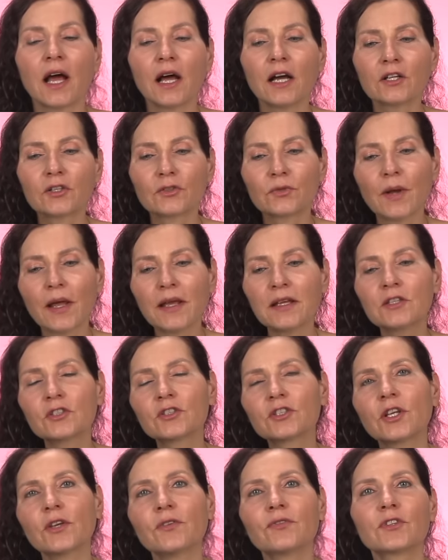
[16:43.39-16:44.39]
a great
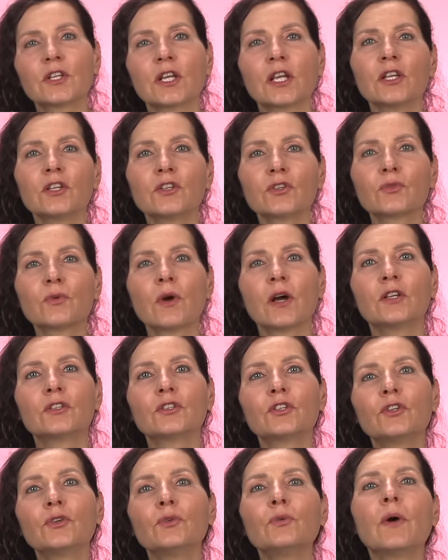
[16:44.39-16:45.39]
shift into a
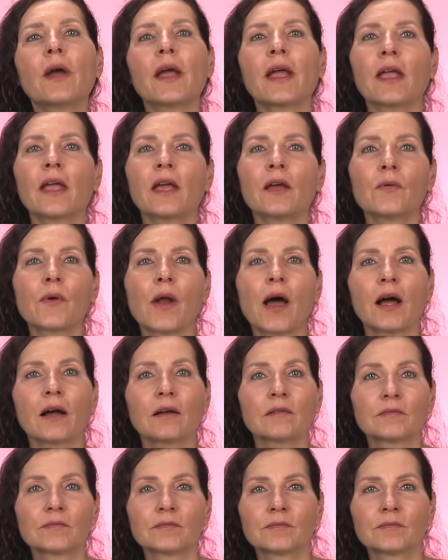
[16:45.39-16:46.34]
new era.